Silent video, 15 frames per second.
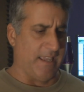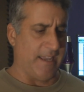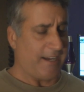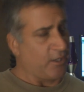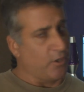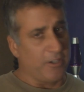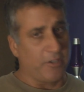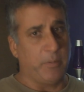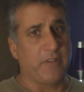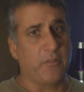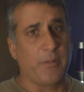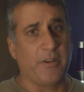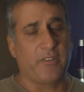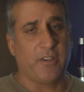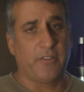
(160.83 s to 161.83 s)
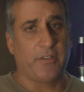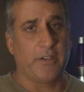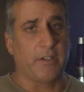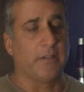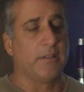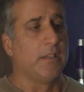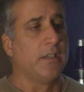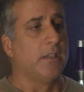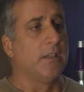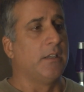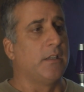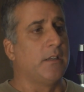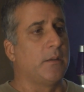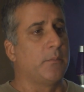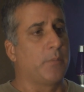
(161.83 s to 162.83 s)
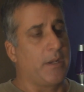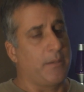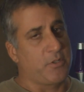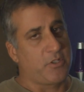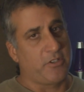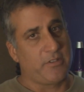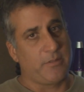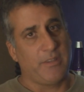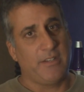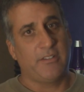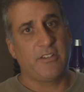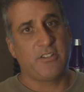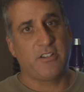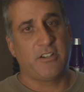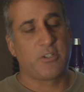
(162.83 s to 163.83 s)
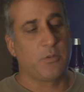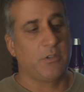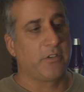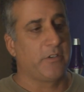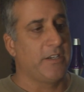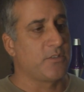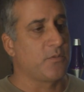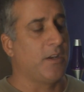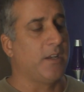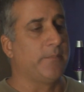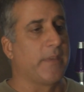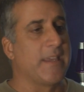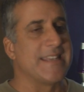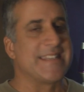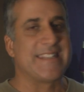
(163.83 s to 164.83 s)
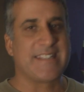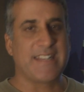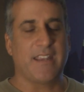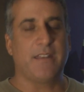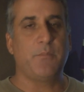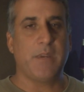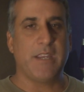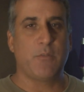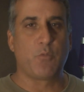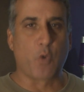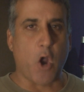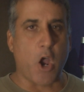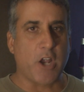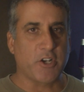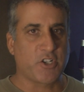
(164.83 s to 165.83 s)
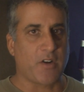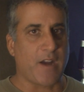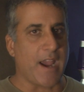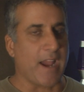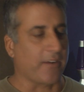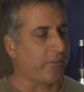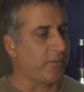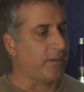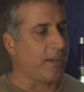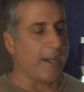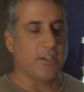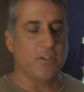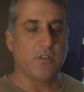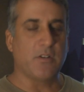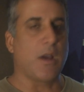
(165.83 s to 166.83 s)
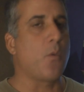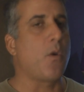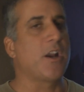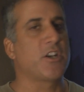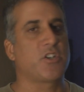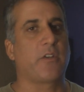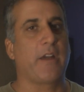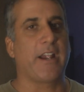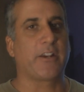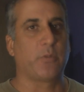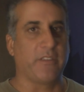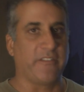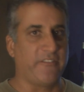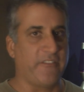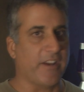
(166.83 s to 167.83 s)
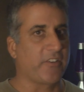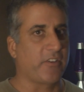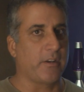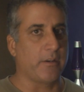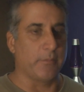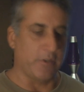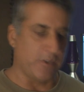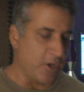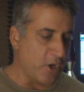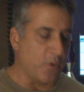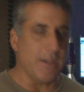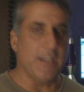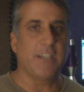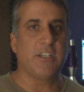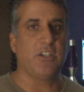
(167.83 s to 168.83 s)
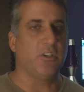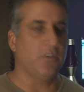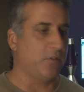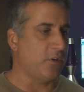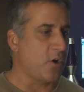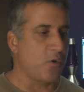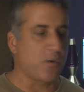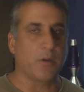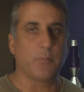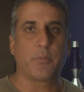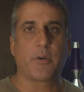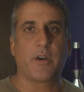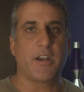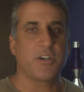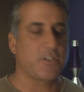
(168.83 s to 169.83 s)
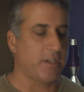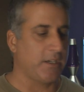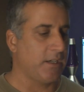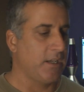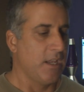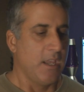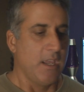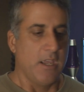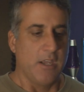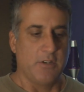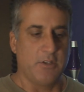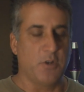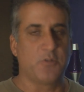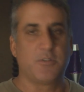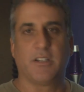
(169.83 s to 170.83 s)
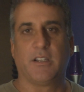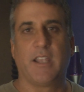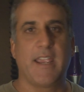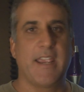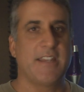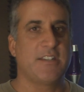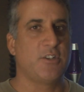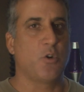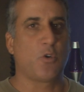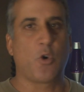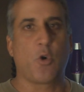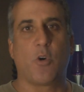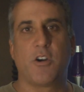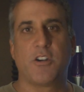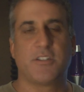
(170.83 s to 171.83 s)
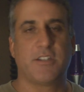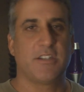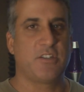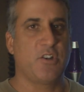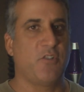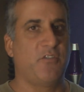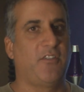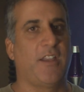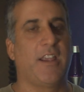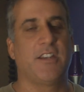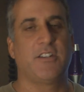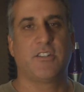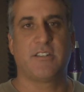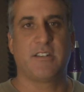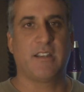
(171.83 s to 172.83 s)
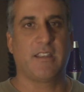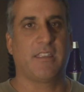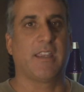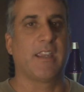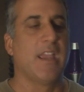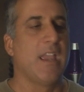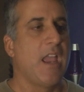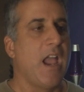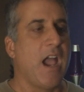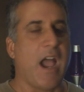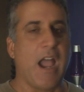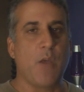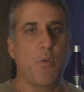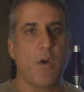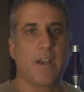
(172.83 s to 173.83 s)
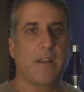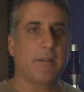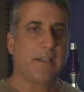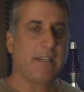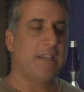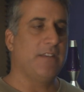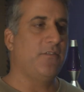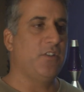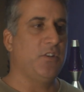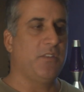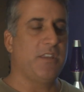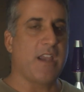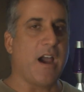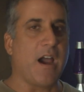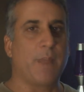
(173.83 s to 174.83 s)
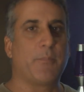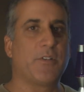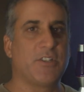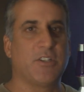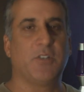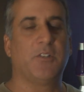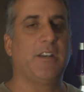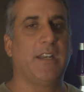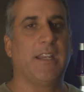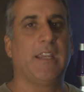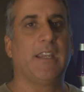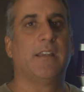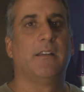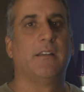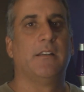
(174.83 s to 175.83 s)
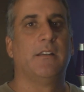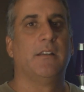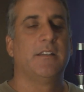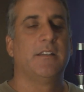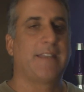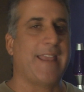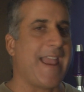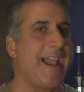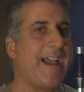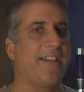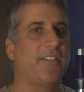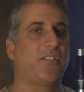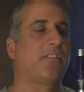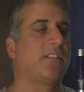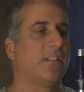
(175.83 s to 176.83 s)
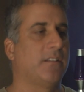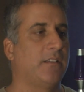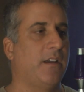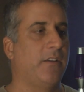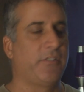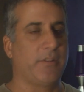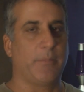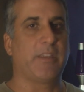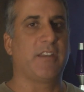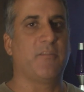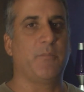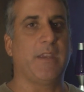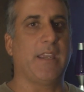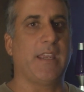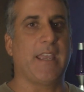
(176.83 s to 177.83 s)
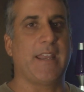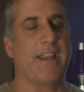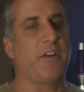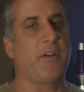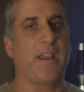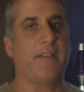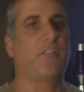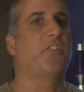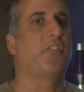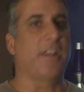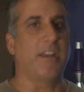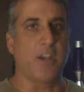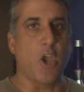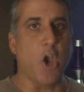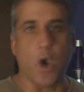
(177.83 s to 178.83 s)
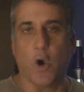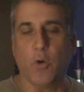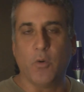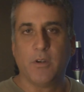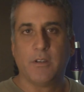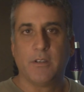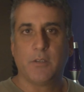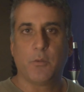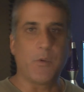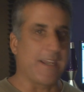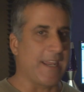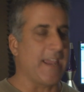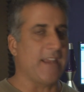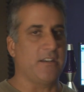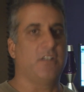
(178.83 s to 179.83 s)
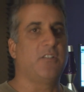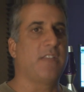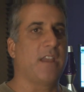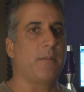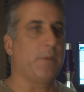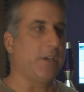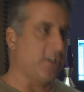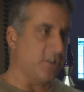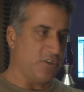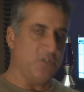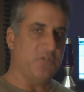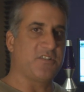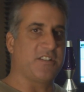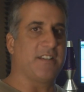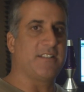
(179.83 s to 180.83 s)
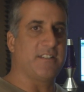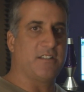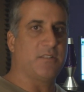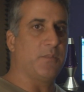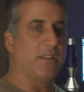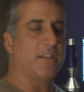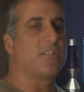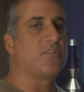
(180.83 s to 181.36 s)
and I can only speak for myself here, but I'm sure some of these engineers will agree as well. Send me raw tracks. I do not want tracks with effects on them. No EQ, no compression, no delays, no choruses, no flanges, nothing. I want to give you the opportunity to ask of something of me, and I don't have to say no, we can't do that because you sent it to me